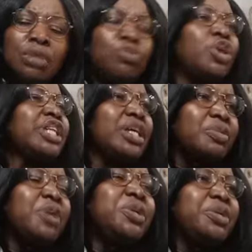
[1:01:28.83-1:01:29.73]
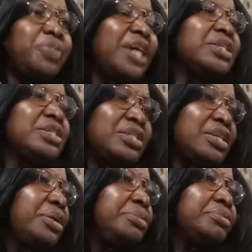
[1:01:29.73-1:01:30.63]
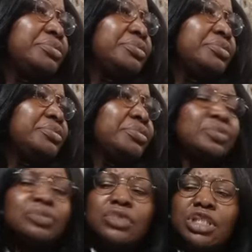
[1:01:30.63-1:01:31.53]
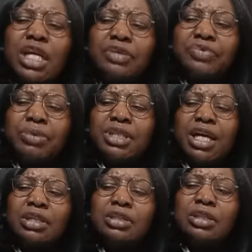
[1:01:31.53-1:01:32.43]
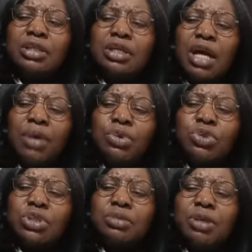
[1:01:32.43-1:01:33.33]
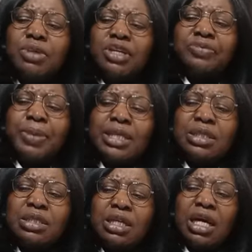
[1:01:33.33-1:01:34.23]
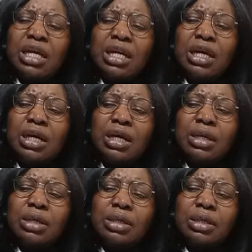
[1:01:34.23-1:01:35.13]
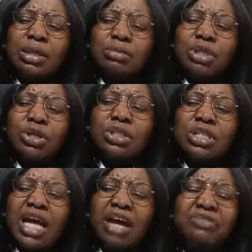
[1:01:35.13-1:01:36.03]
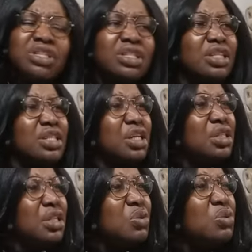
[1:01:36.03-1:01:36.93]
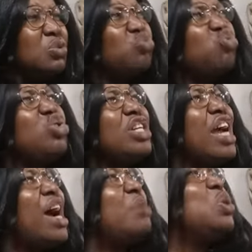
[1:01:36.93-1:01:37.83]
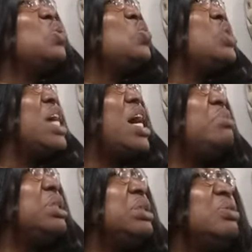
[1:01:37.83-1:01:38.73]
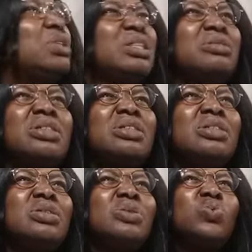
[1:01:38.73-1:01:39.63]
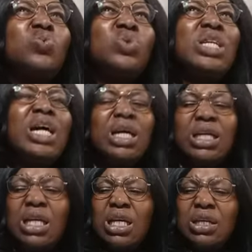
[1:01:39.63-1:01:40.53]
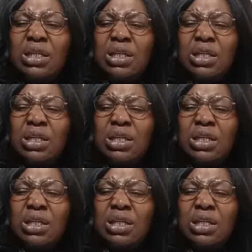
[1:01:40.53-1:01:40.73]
But check it. Maybe they plant it here. Check it for me, darling. I want to see maybe they plant it in Canada. Because they have it. They say, it's a guyave, guyave, what they, guyave, yeah.